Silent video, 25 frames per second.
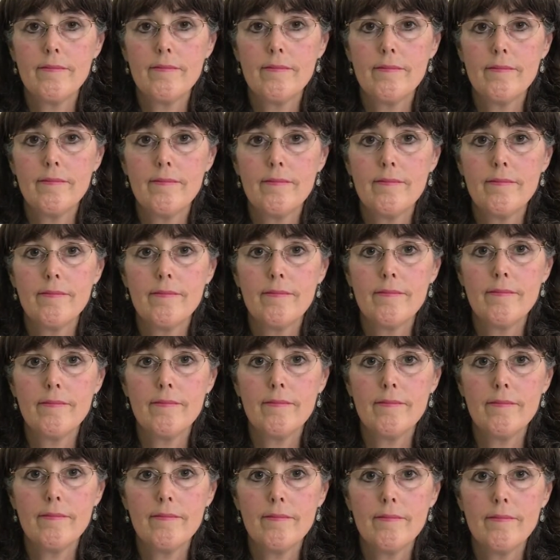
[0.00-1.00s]

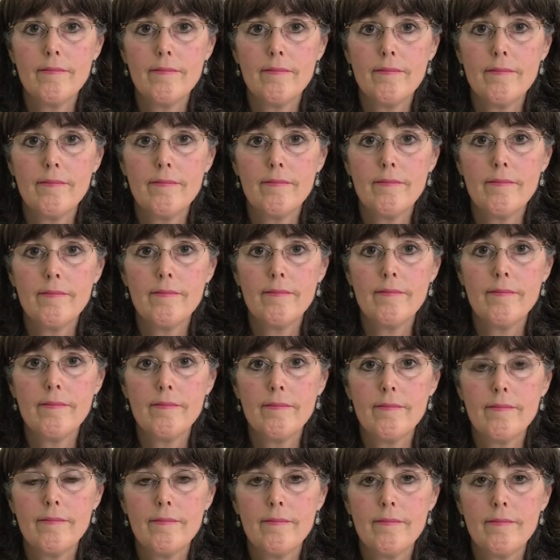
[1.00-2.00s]

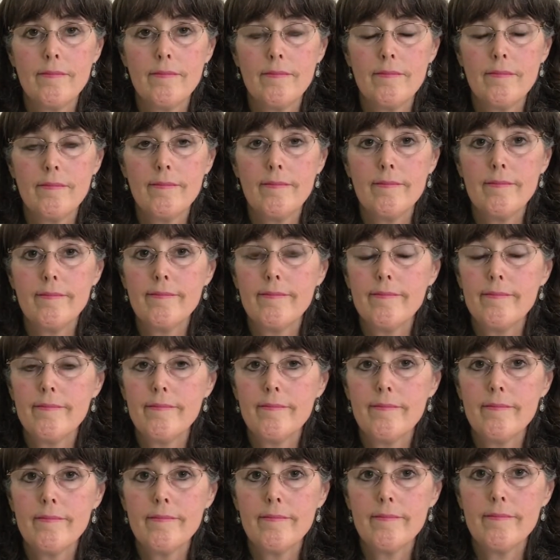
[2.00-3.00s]

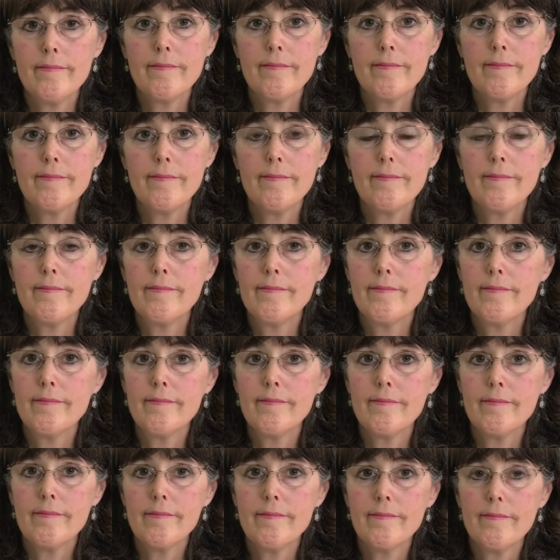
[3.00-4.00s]

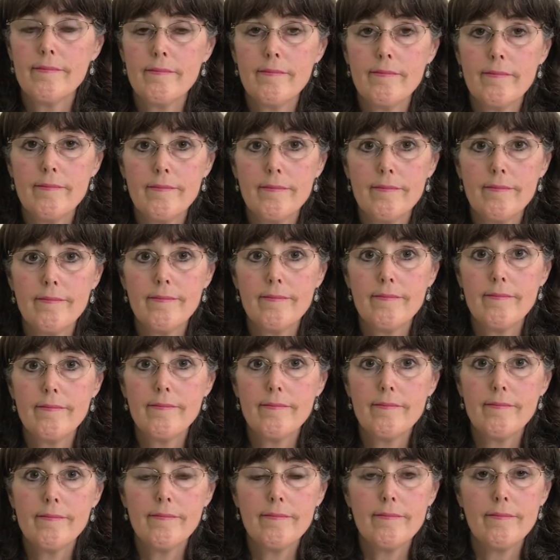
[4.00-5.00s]

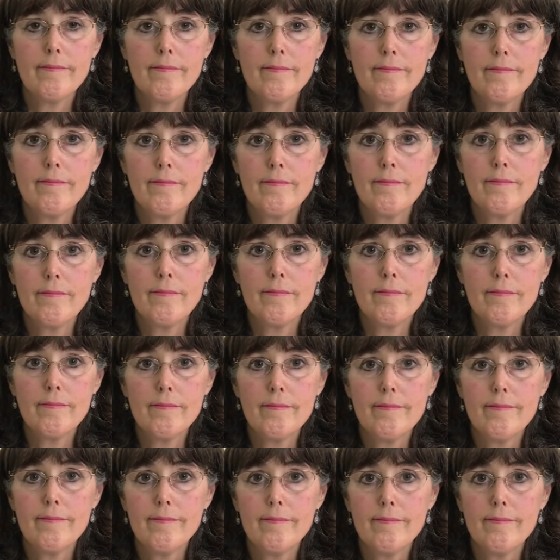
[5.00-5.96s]
(not speaking)